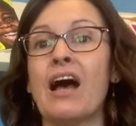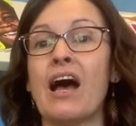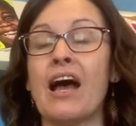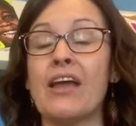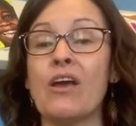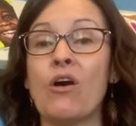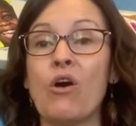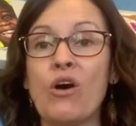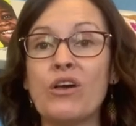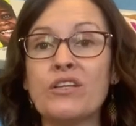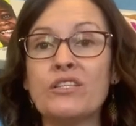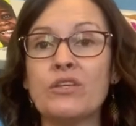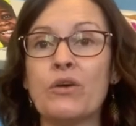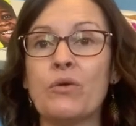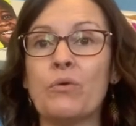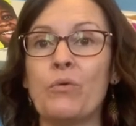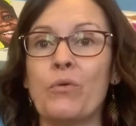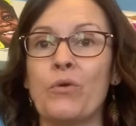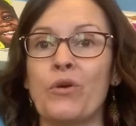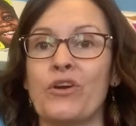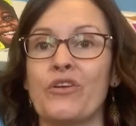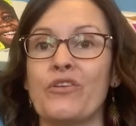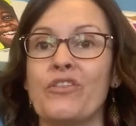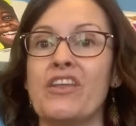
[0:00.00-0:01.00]
I also
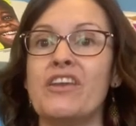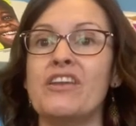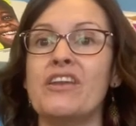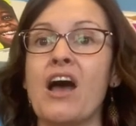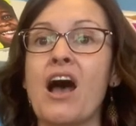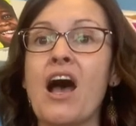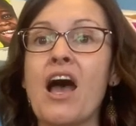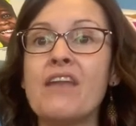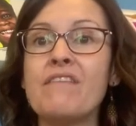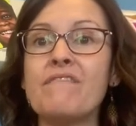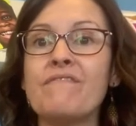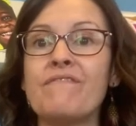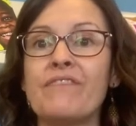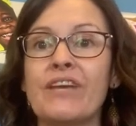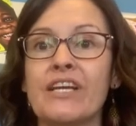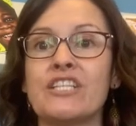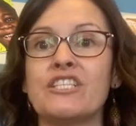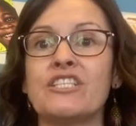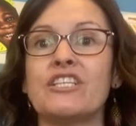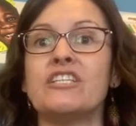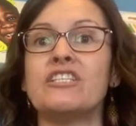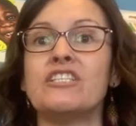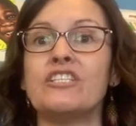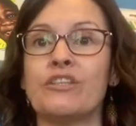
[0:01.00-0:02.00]
order the
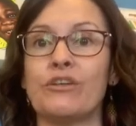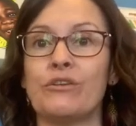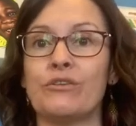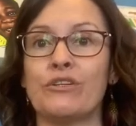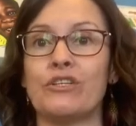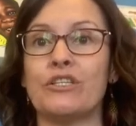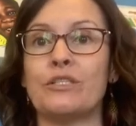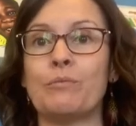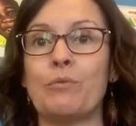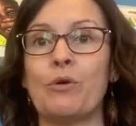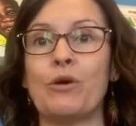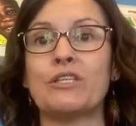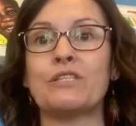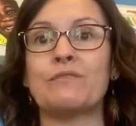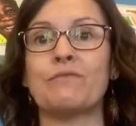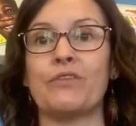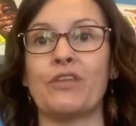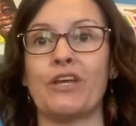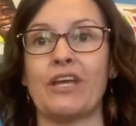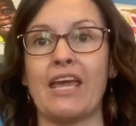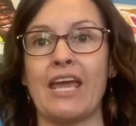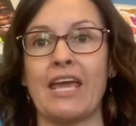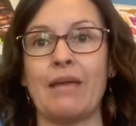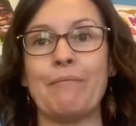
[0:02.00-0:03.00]
nonfiction children's books for
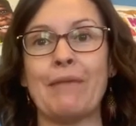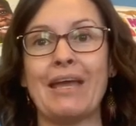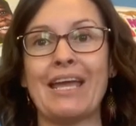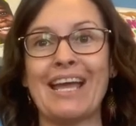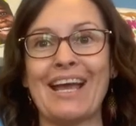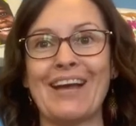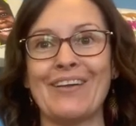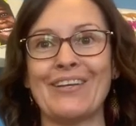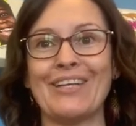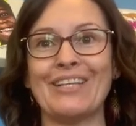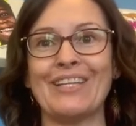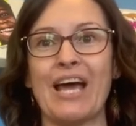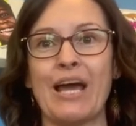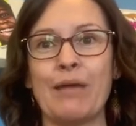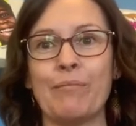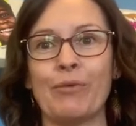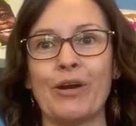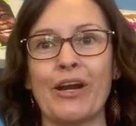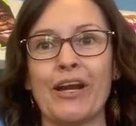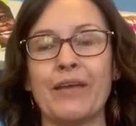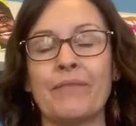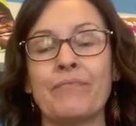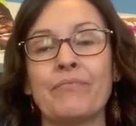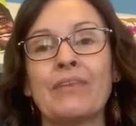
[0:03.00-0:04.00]
the Cape May County
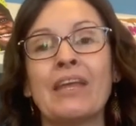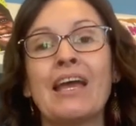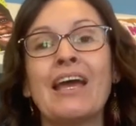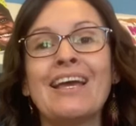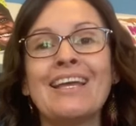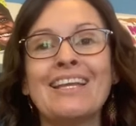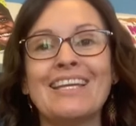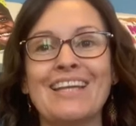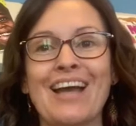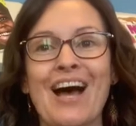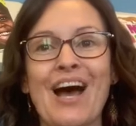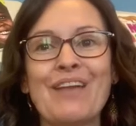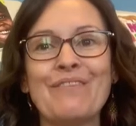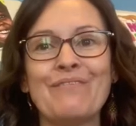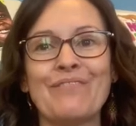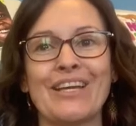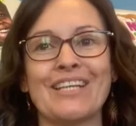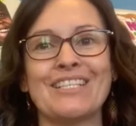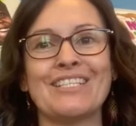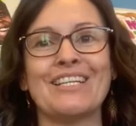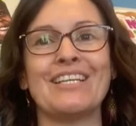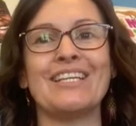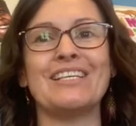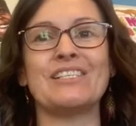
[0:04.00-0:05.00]
Library.
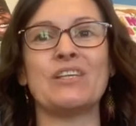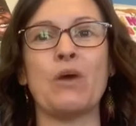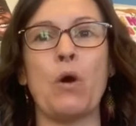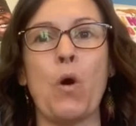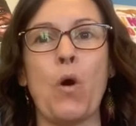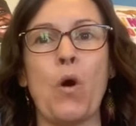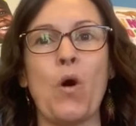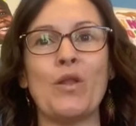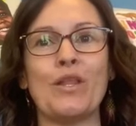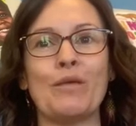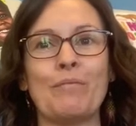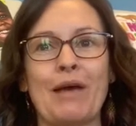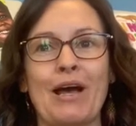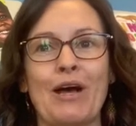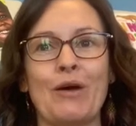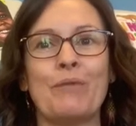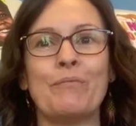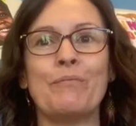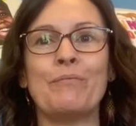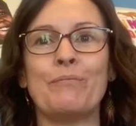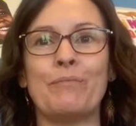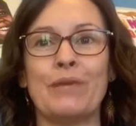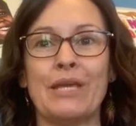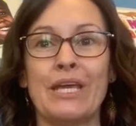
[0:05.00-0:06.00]
Nonfiction is all
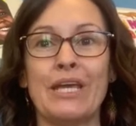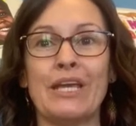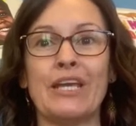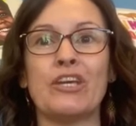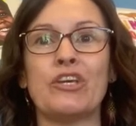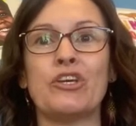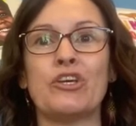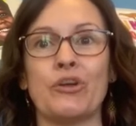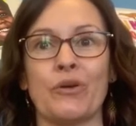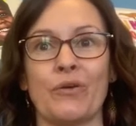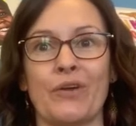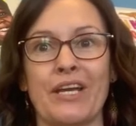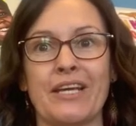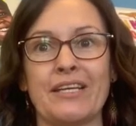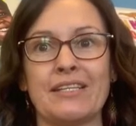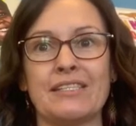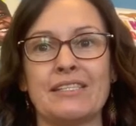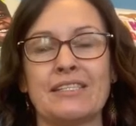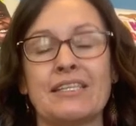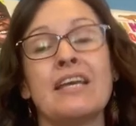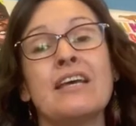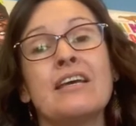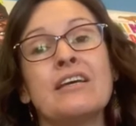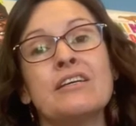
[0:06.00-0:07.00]
about being
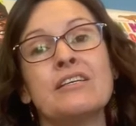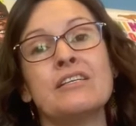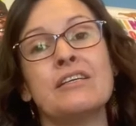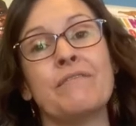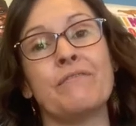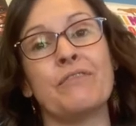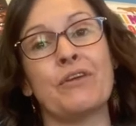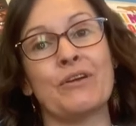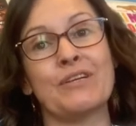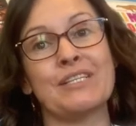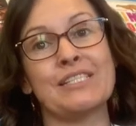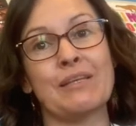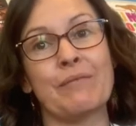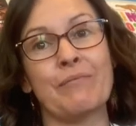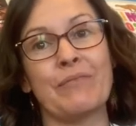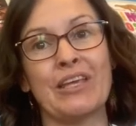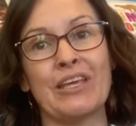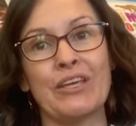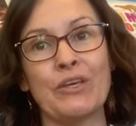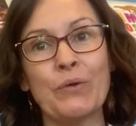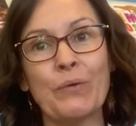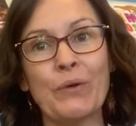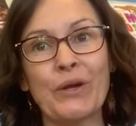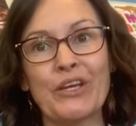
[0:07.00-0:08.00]
curious. If there is
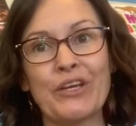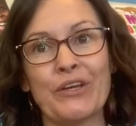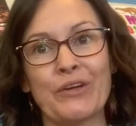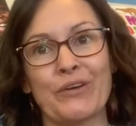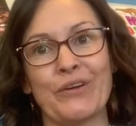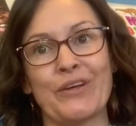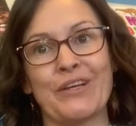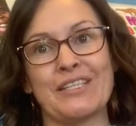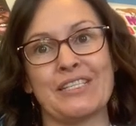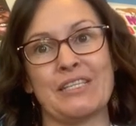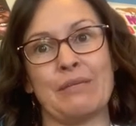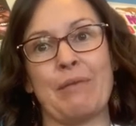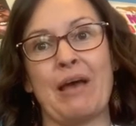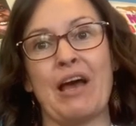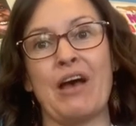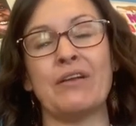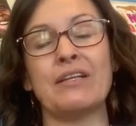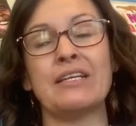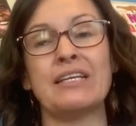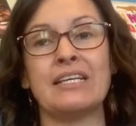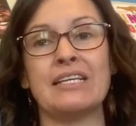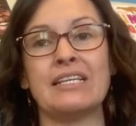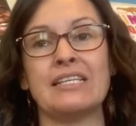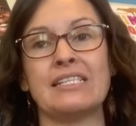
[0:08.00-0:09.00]
something you are curious
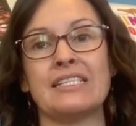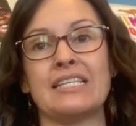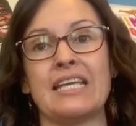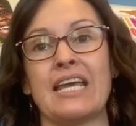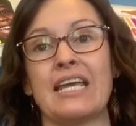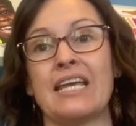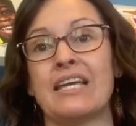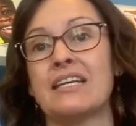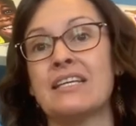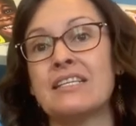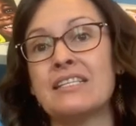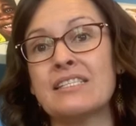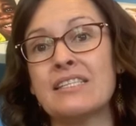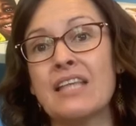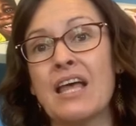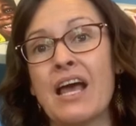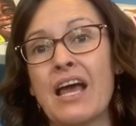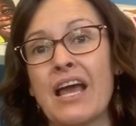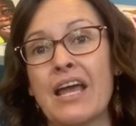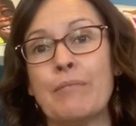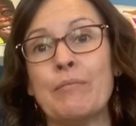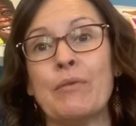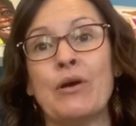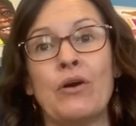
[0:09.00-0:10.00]
about, say
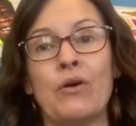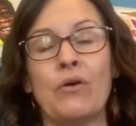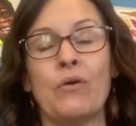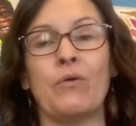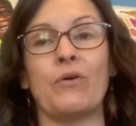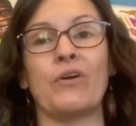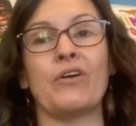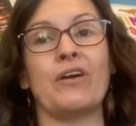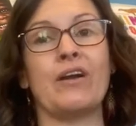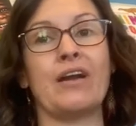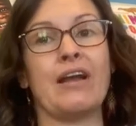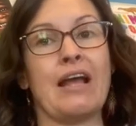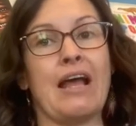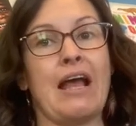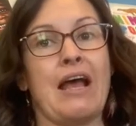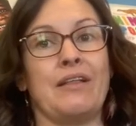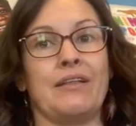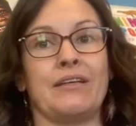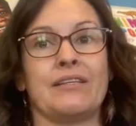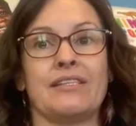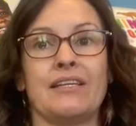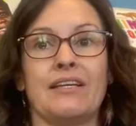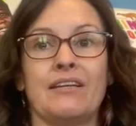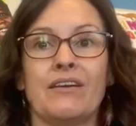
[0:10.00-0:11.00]
slime or
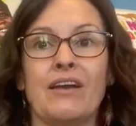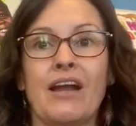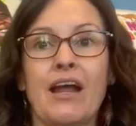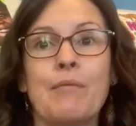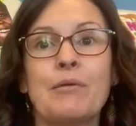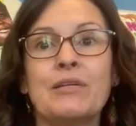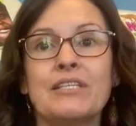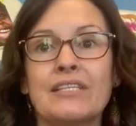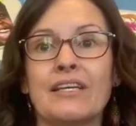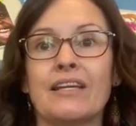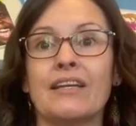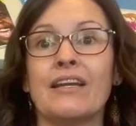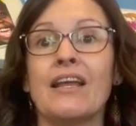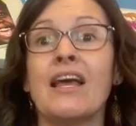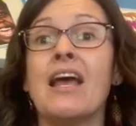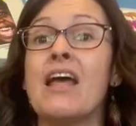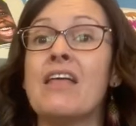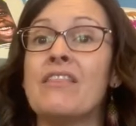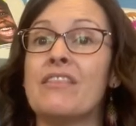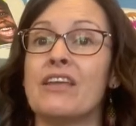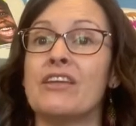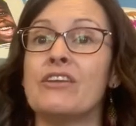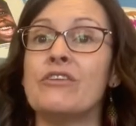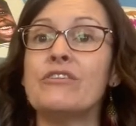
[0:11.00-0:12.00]
Alexander Hamilton,
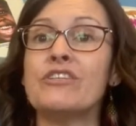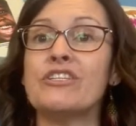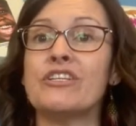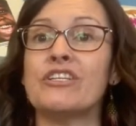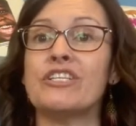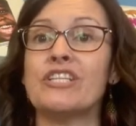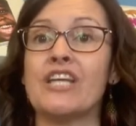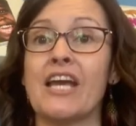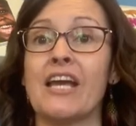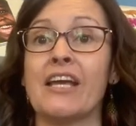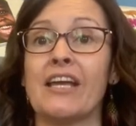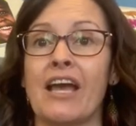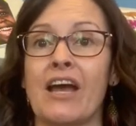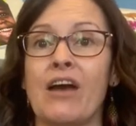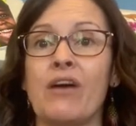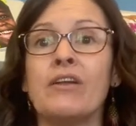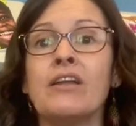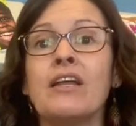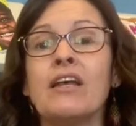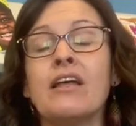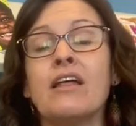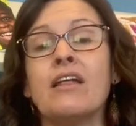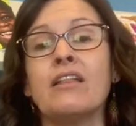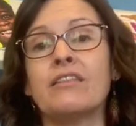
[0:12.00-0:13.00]
then you should check
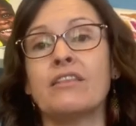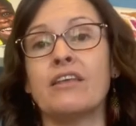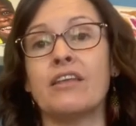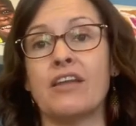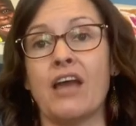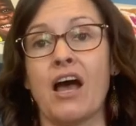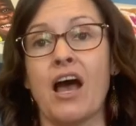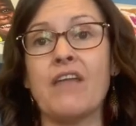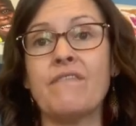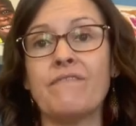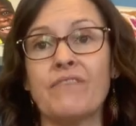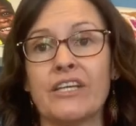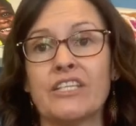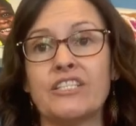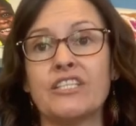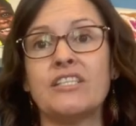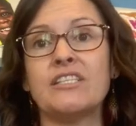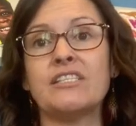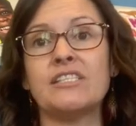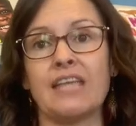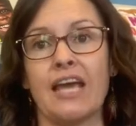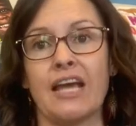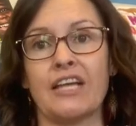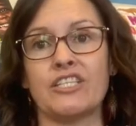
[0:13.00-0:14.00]
out the
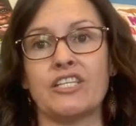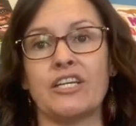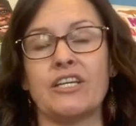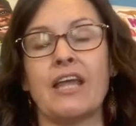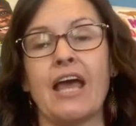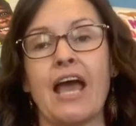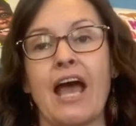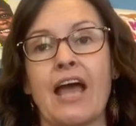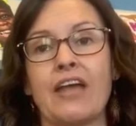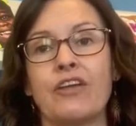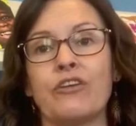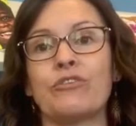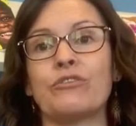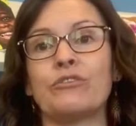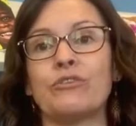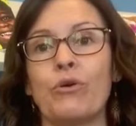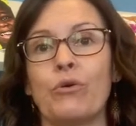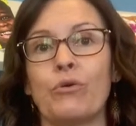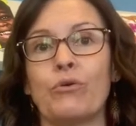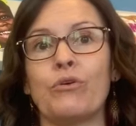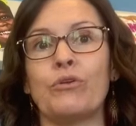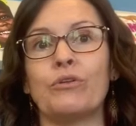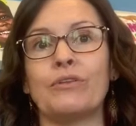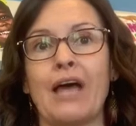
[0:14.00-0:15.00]
nonfiction section at your
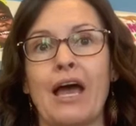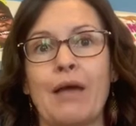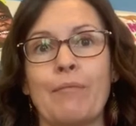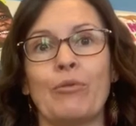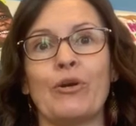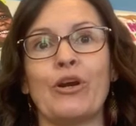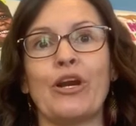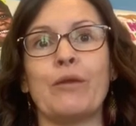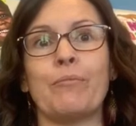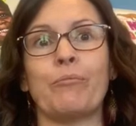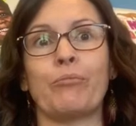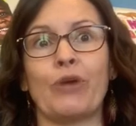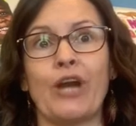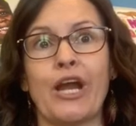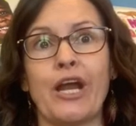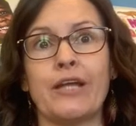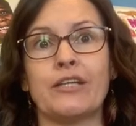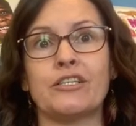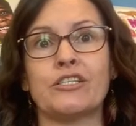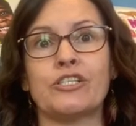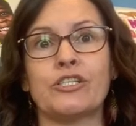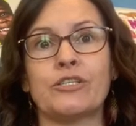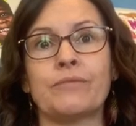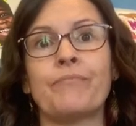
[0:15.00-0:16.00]
local library
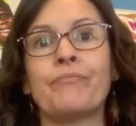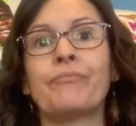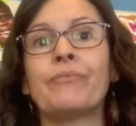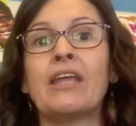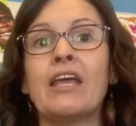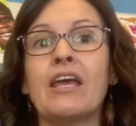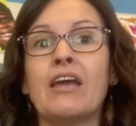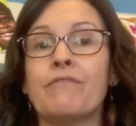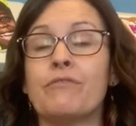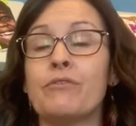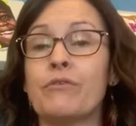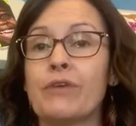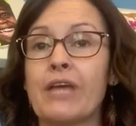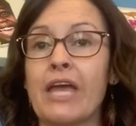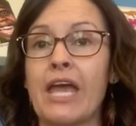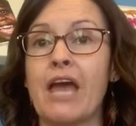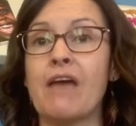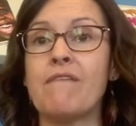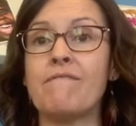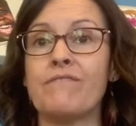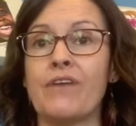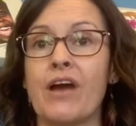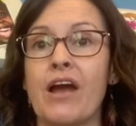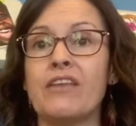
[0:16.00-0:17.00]
branch. If you
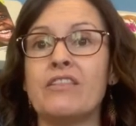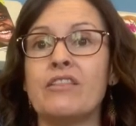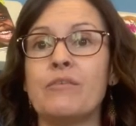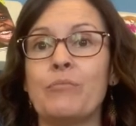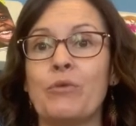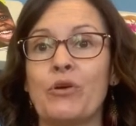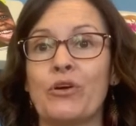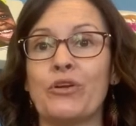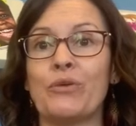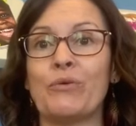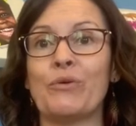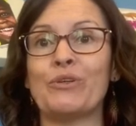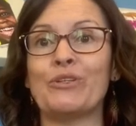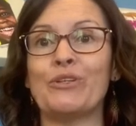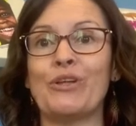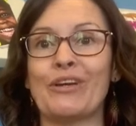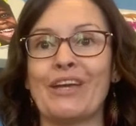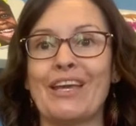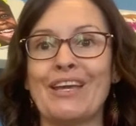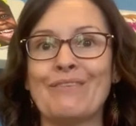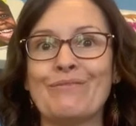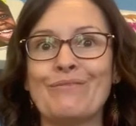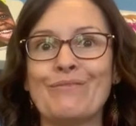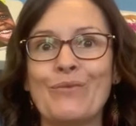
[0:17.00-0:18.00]
can't find the book you're
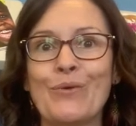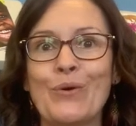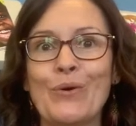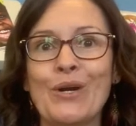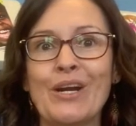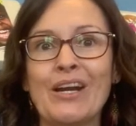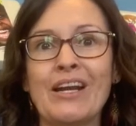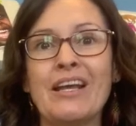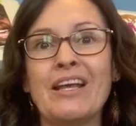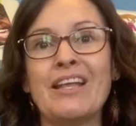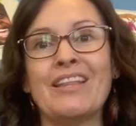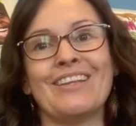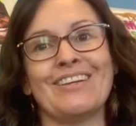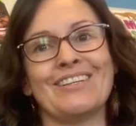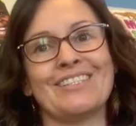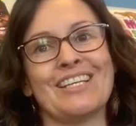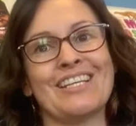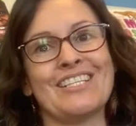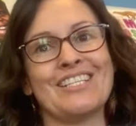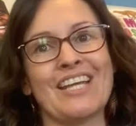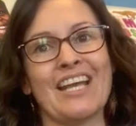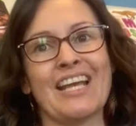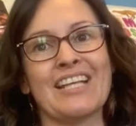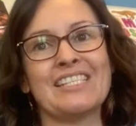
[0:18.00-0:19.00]
looking for, there's
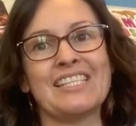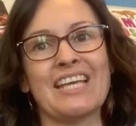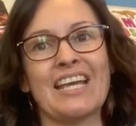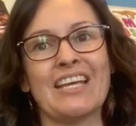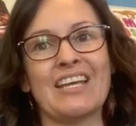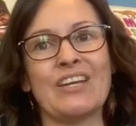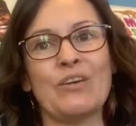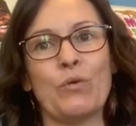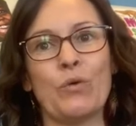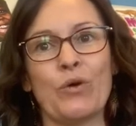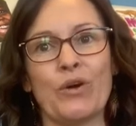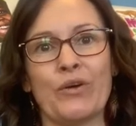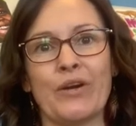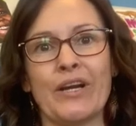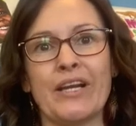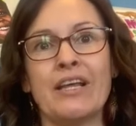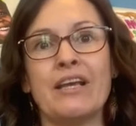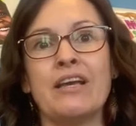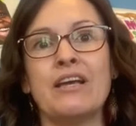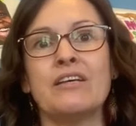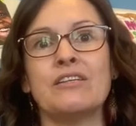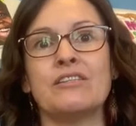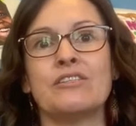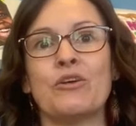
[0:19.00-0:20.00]
a chance I can order
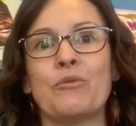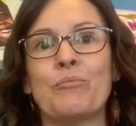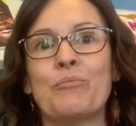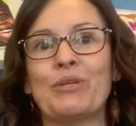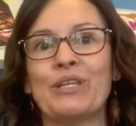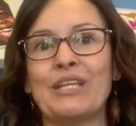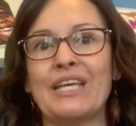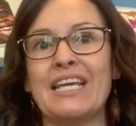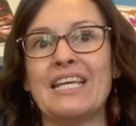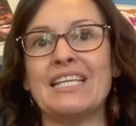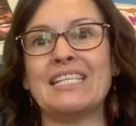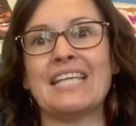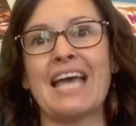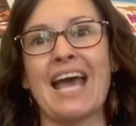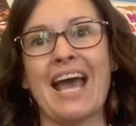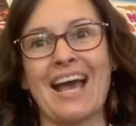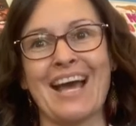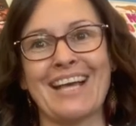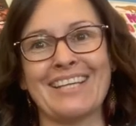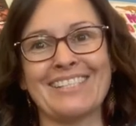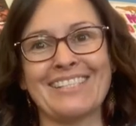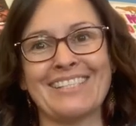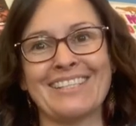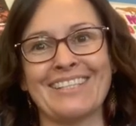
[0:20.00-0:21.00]
it, so please
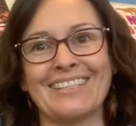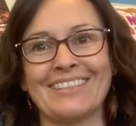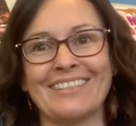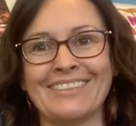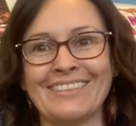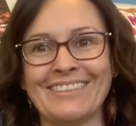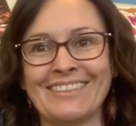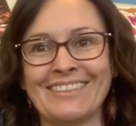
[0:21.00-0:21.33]
ask.